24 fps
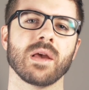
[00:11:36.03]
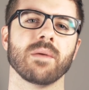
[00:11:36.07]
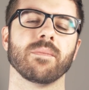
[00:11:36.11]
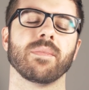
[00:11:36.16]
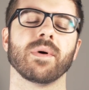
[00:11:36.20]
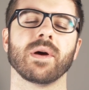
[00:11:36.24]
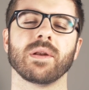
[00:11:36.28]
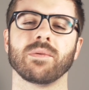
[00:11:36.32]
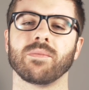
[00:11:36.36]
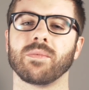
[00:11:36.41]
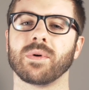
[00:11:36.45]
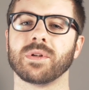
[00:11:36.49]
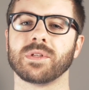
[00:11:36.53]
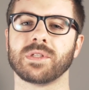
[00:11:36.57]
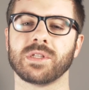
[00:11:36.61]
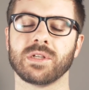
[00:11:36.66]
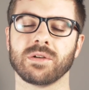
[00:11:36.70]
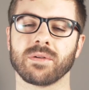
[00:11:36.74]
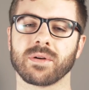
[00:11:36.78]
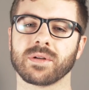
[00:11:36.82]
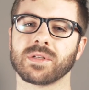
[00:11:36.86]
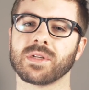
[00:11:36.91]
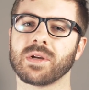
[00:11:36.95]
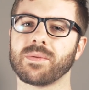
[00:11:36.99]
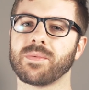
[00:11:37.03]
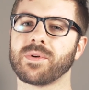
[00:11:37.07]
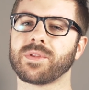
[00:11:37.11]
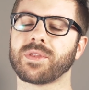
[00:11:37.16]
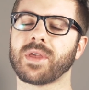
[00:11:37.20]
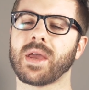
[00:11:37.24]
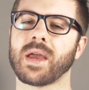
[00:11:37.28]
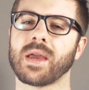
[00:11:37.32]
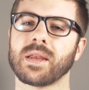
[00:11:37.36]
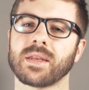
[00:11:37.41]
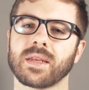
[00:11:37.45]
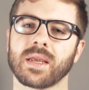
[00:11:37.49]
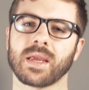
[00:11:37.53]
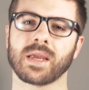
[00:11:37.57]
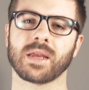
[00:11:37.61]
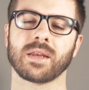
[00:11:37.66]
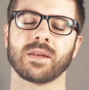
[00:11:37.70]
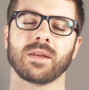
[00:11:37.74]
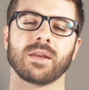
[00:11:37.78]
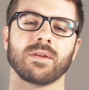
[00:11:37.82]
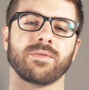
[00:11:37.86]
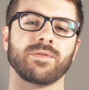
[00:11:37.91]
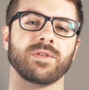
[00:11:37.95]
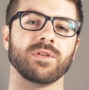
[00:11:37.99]
But once you are done with that,
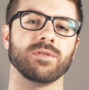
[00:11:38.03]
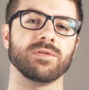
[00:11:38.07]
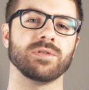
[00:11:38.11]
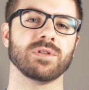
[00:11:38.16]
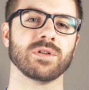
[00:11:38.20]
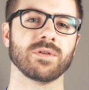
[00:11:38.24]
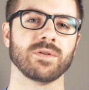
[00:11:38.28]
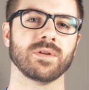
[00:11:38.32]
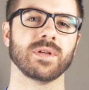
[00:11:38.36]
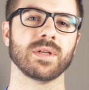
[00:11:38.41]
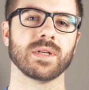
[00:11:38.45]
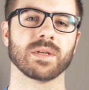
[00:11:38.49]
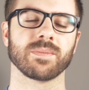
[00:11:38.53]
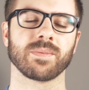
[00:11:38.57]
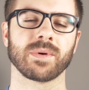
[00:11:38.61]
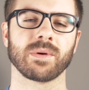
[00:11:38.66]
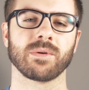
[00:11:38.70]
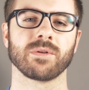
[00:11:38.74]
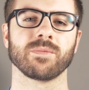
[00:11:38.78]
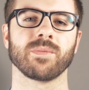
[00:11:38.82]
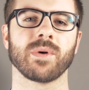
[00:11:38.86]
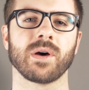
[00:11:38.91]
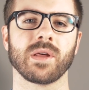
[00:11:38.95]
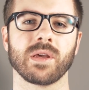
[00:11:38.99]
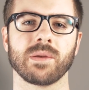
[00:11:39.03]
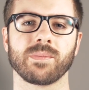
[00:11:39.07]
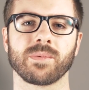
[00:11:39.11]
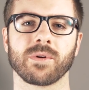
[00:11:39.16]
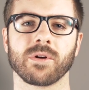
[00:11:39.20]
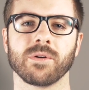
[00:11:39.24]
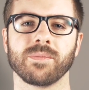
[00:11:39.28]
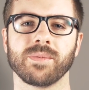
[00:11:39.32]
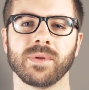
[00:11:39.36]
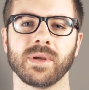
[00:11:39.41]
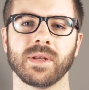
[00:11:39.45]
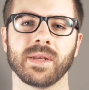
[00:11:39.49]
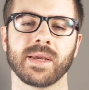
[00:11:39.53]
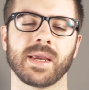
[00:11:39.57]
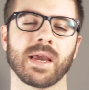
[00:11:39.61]
and if you do need to print with polypropylene,